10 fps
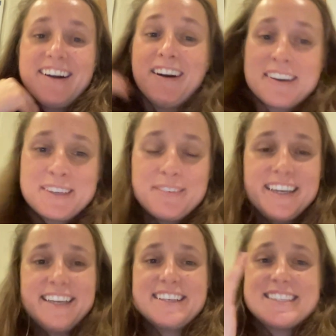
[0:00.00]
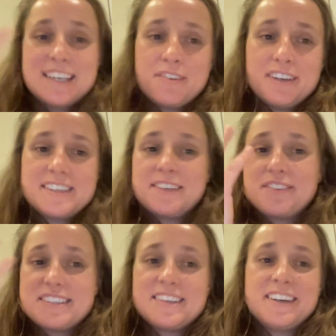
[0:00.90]
arguably different
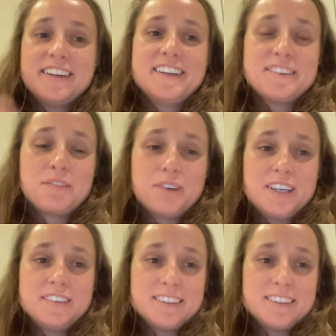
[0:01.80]
scenario, different world.